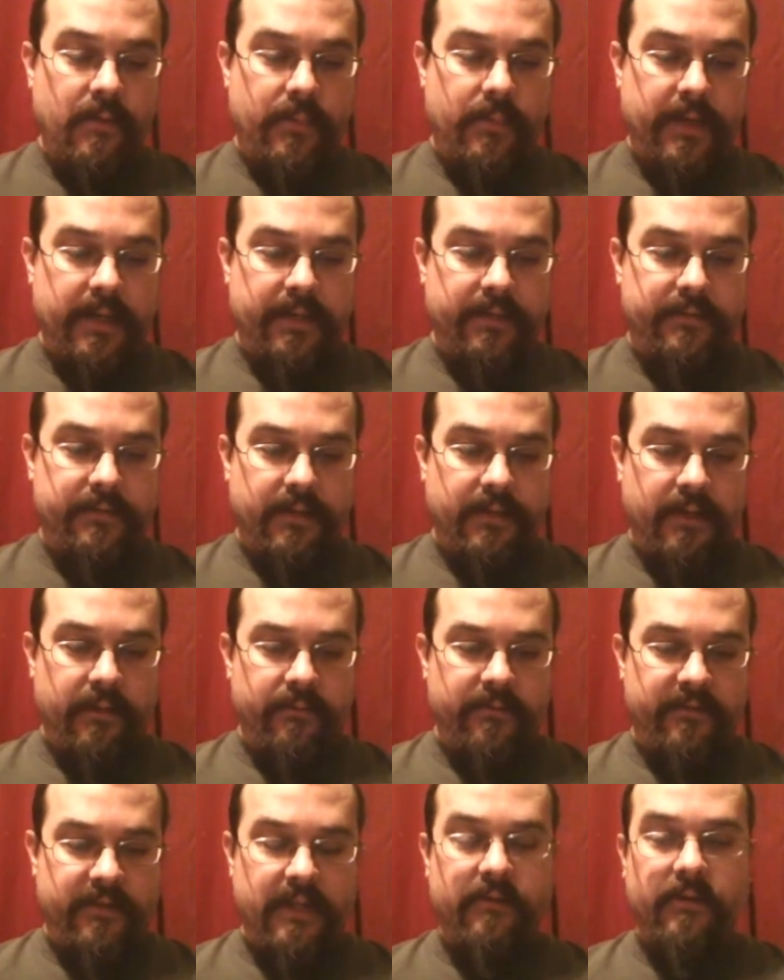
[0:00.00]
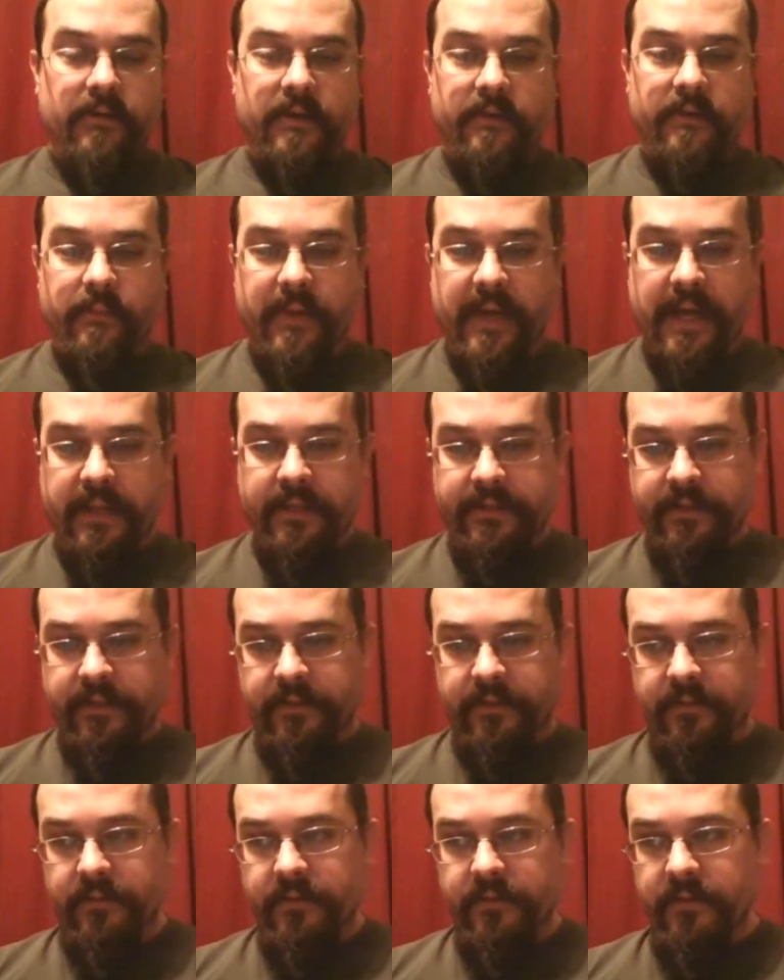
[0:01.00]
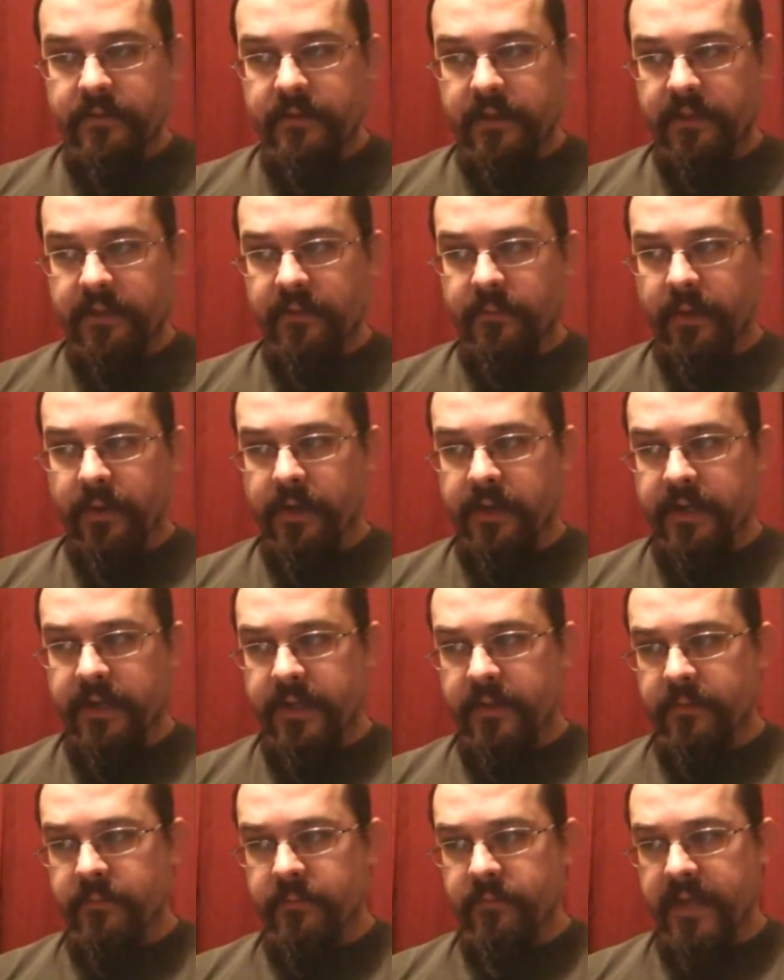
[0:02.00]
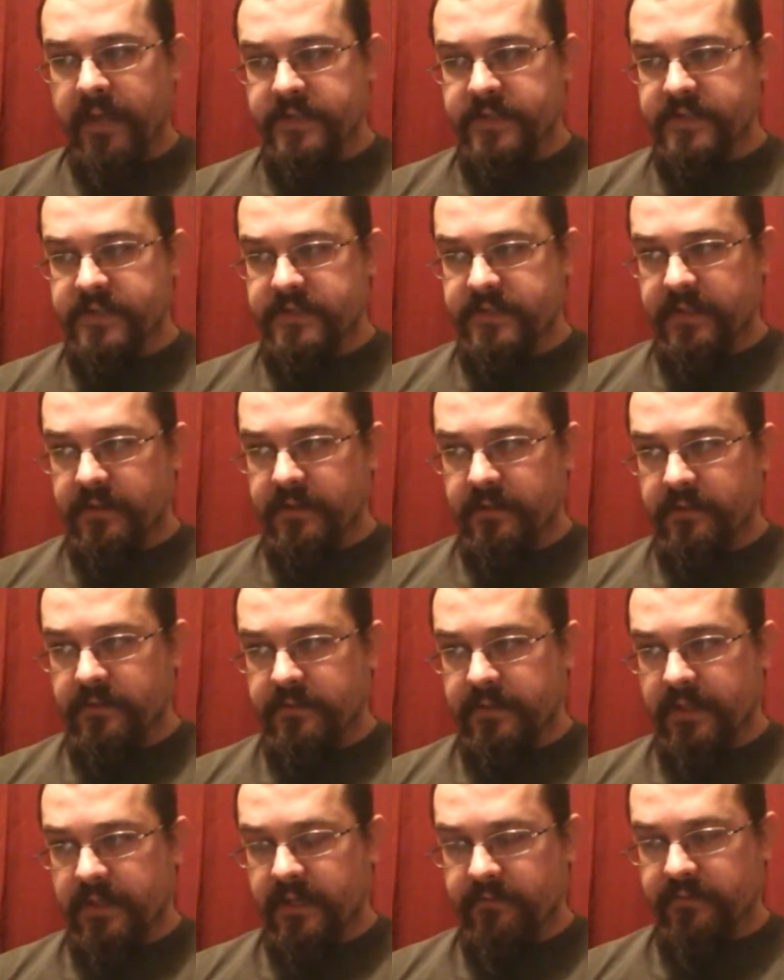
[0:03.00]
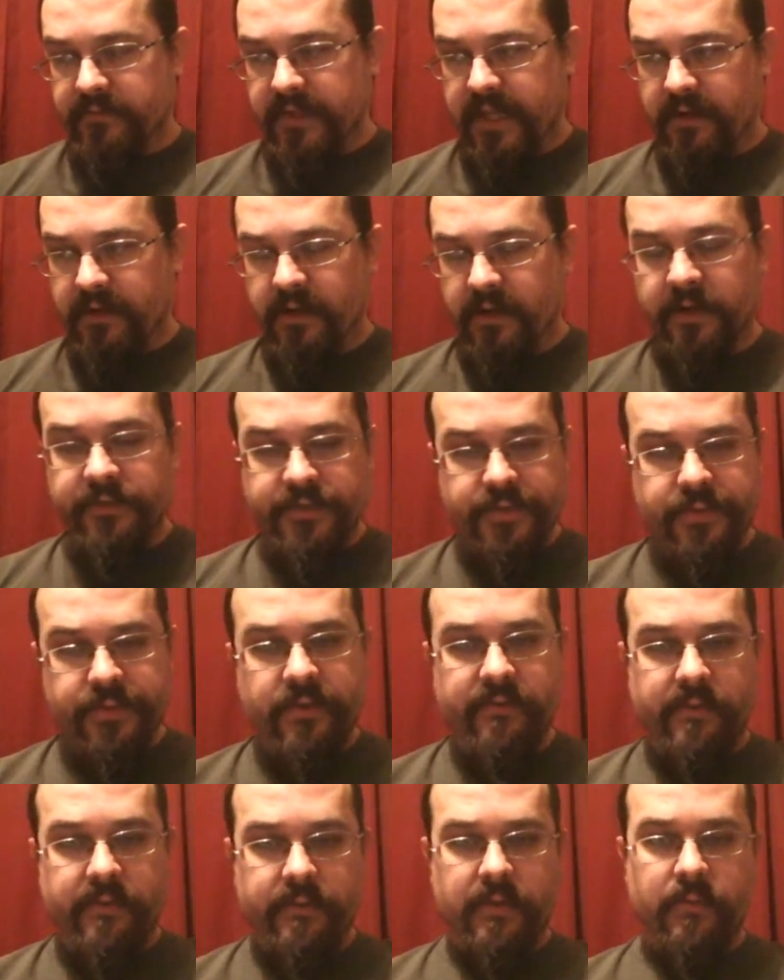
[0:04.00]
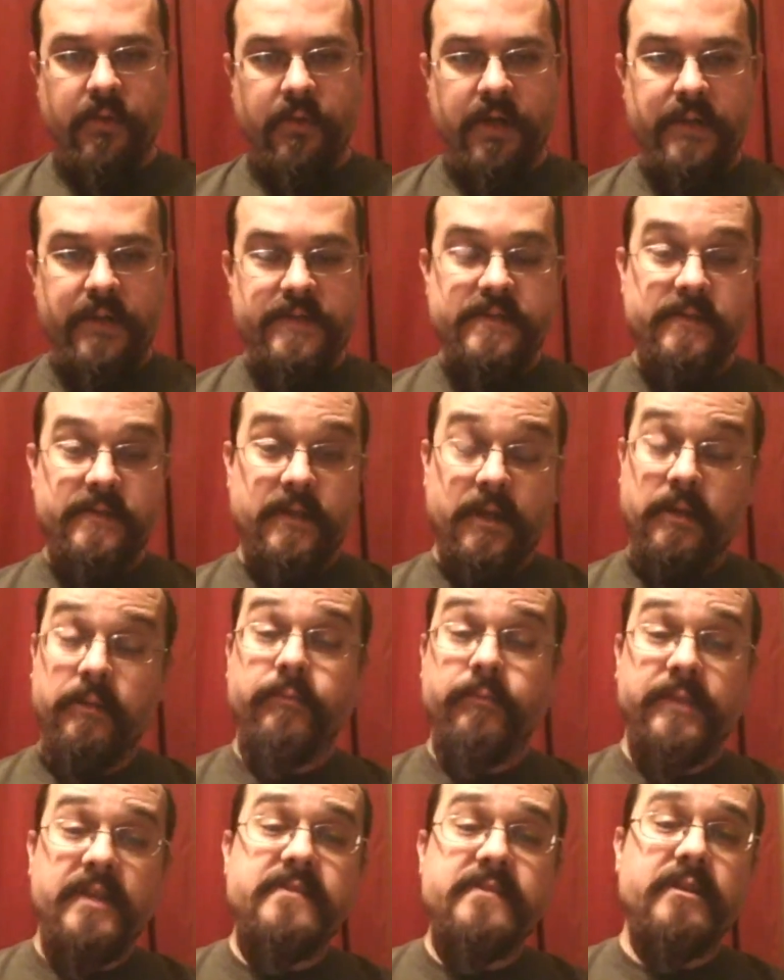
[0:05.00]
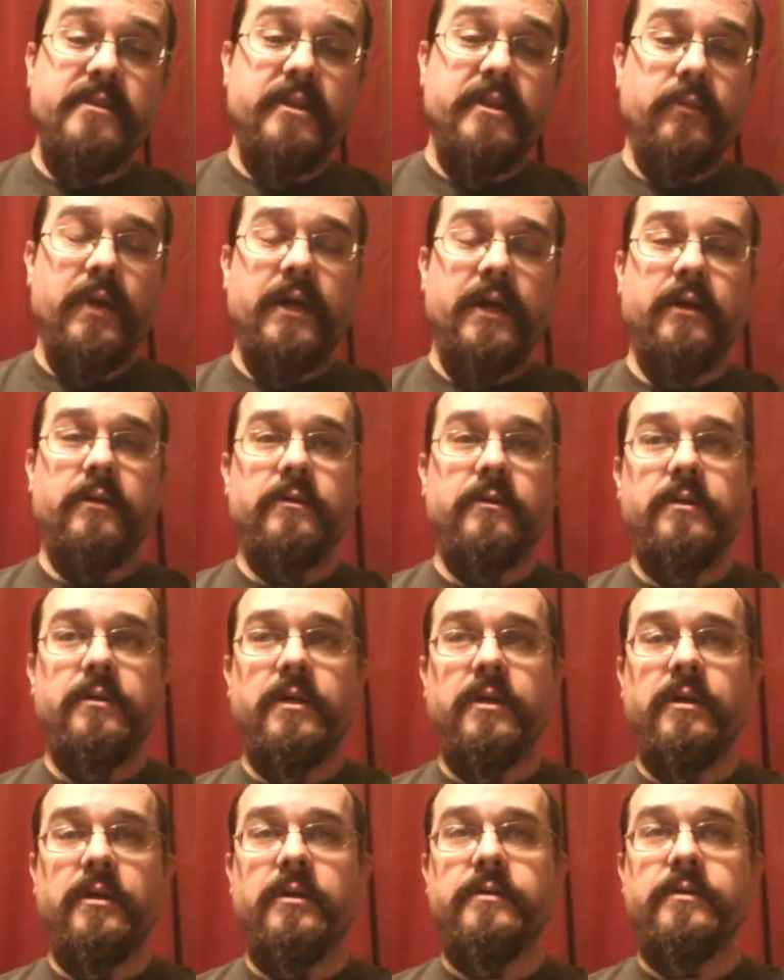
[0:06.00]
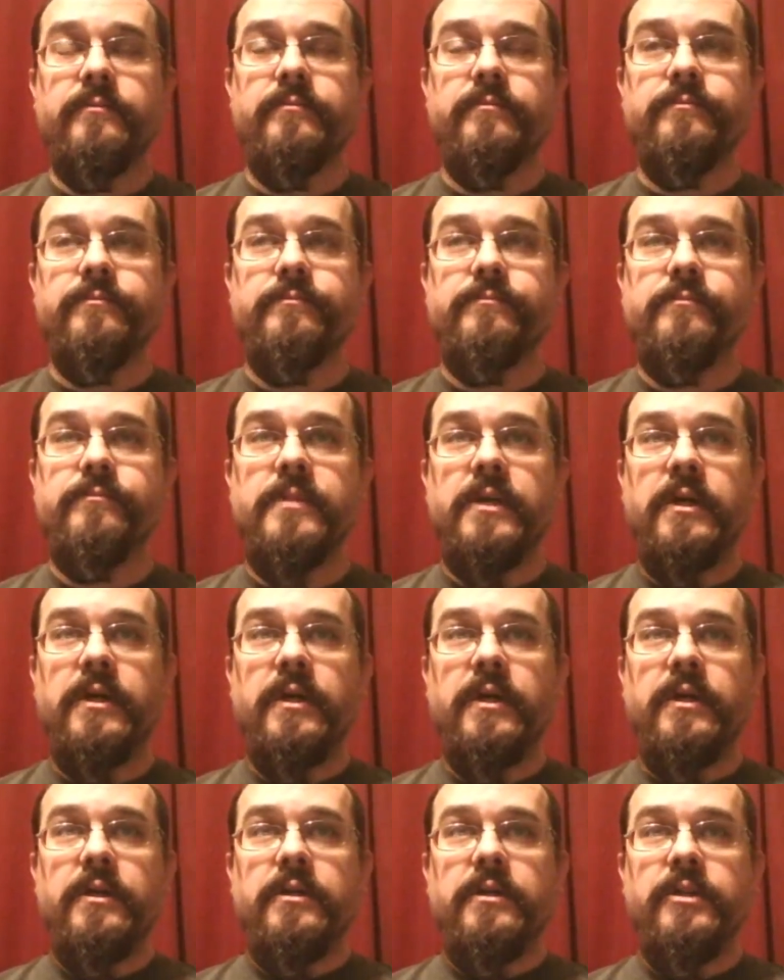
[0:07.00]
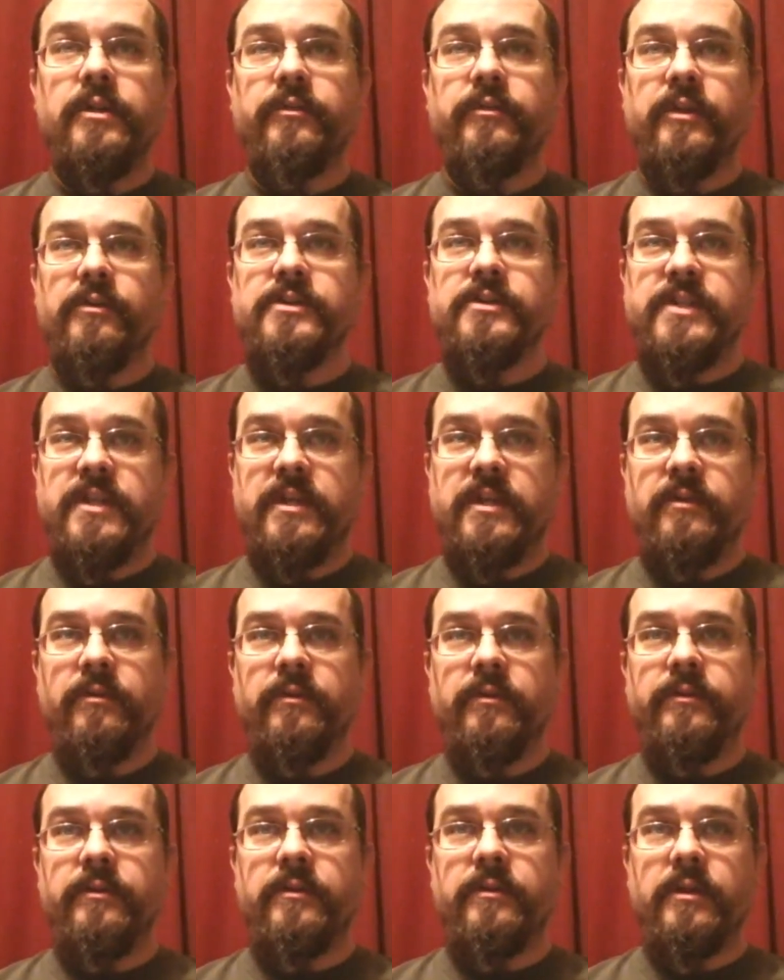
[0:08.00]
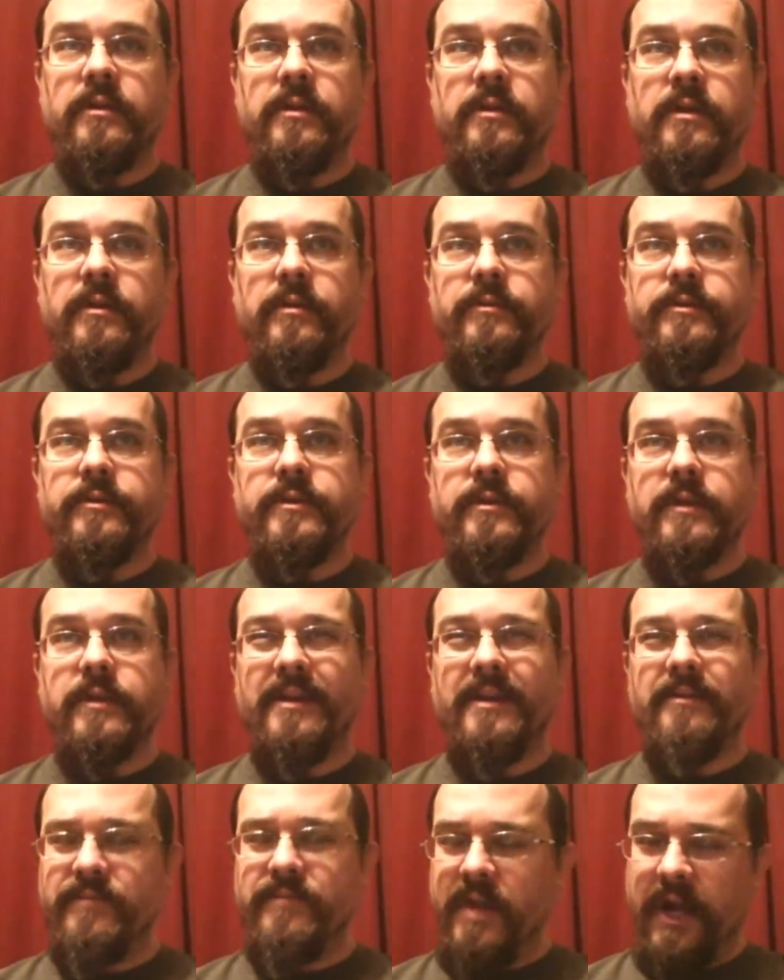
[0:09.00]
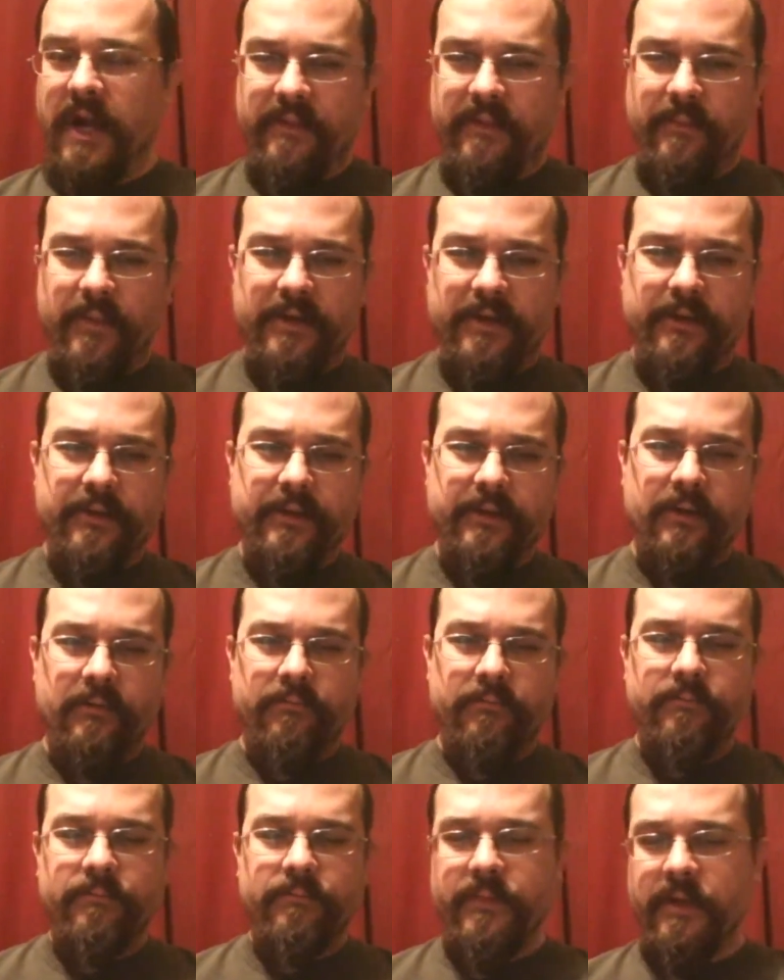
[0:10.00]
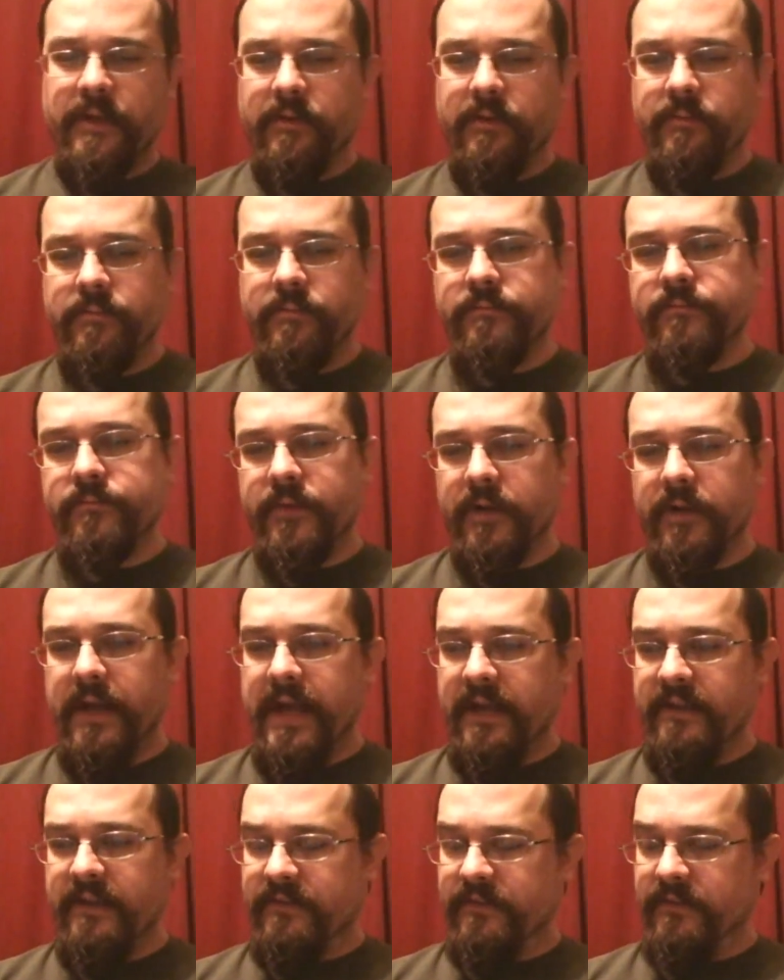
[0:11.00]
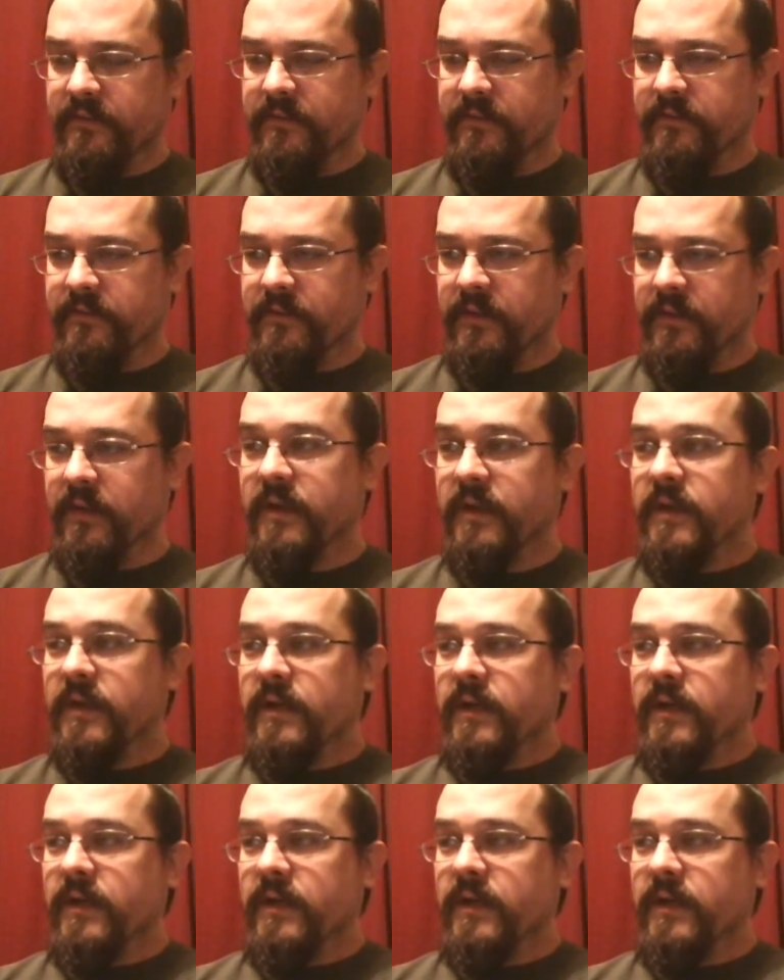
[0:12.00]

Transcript: But Sigrid, the paladin in the party, manages to kind of take on two of them at once decently well, using her shield to kind of knock them onto their asses and